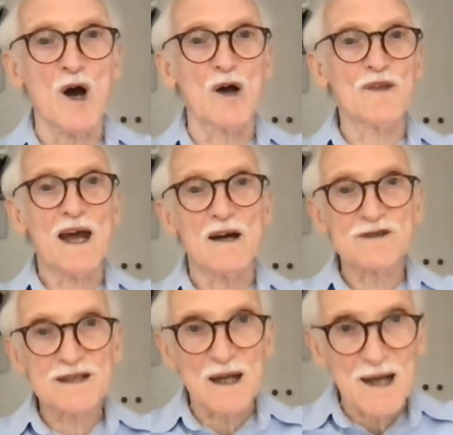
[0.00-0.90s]
or the
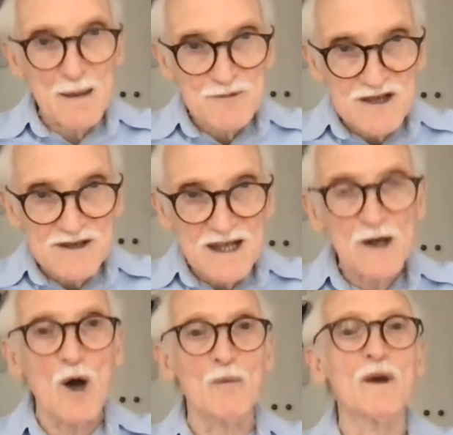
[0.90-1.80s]
house collapses
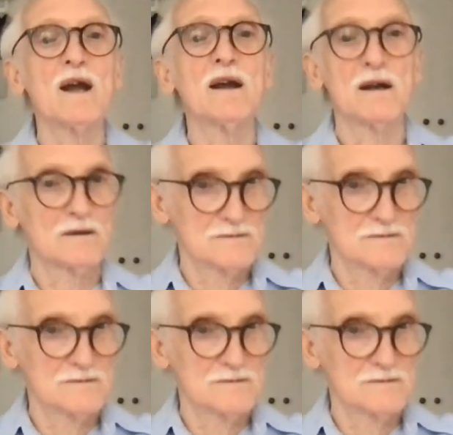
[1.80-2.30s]
in on me.